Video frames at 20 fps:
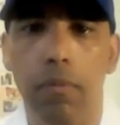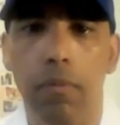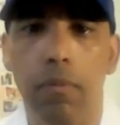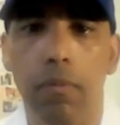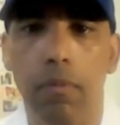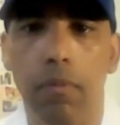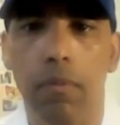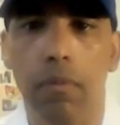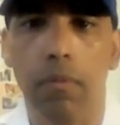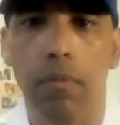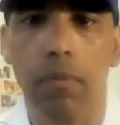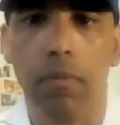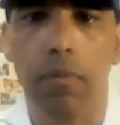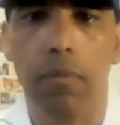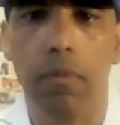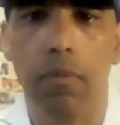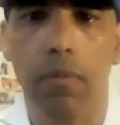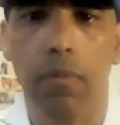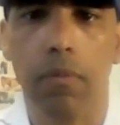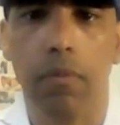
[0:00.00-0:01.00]

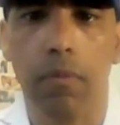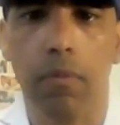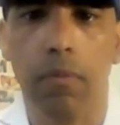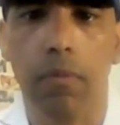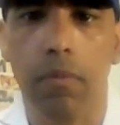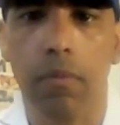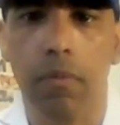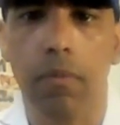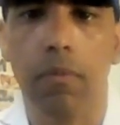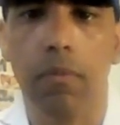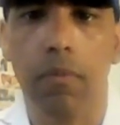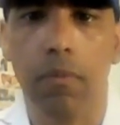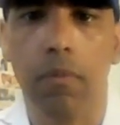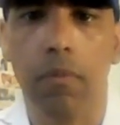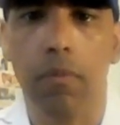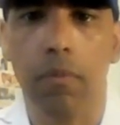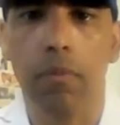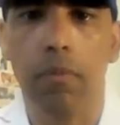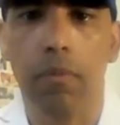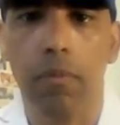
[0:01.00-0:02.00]

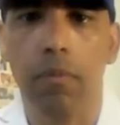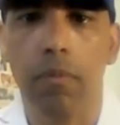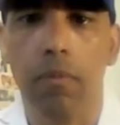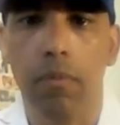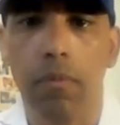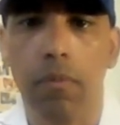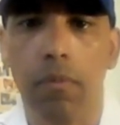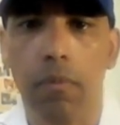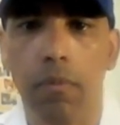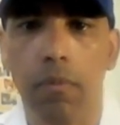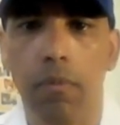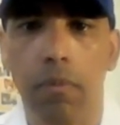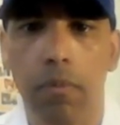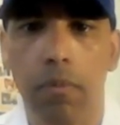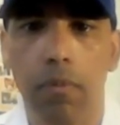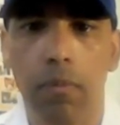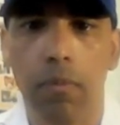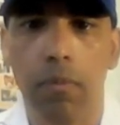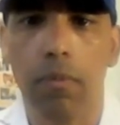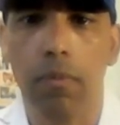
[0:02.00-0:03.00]

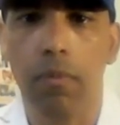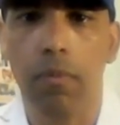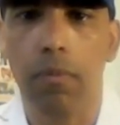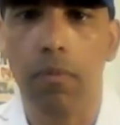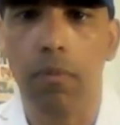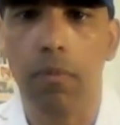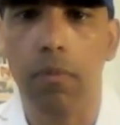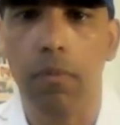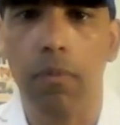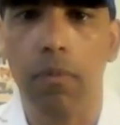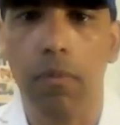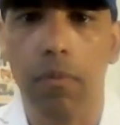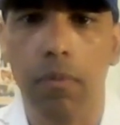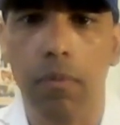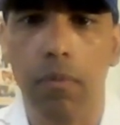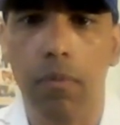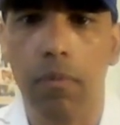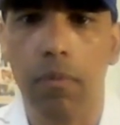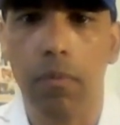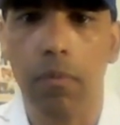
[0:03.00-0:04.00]

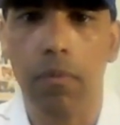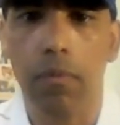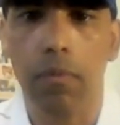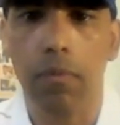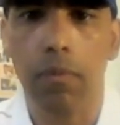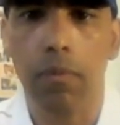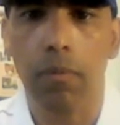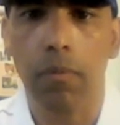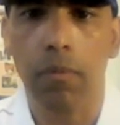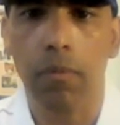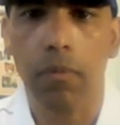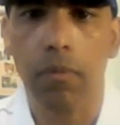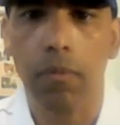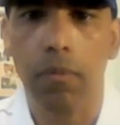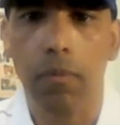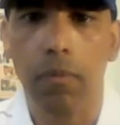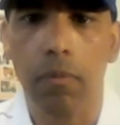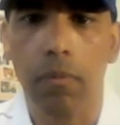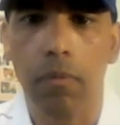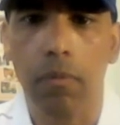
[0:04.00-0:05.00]

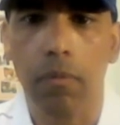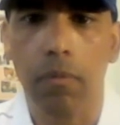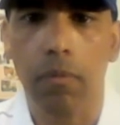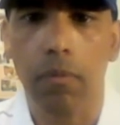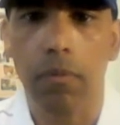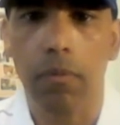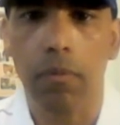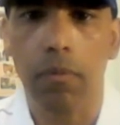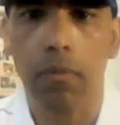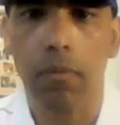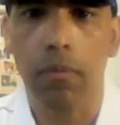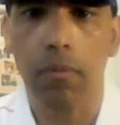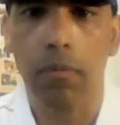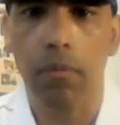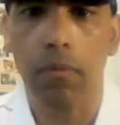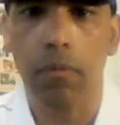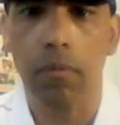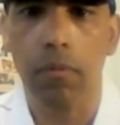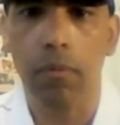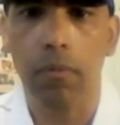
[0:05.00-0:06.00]

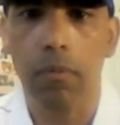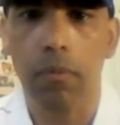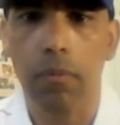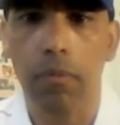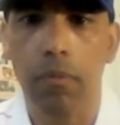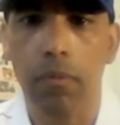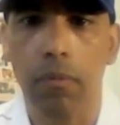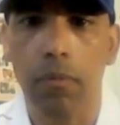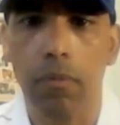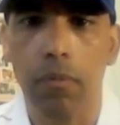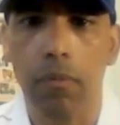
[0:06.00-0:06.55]
This person isn't speaking.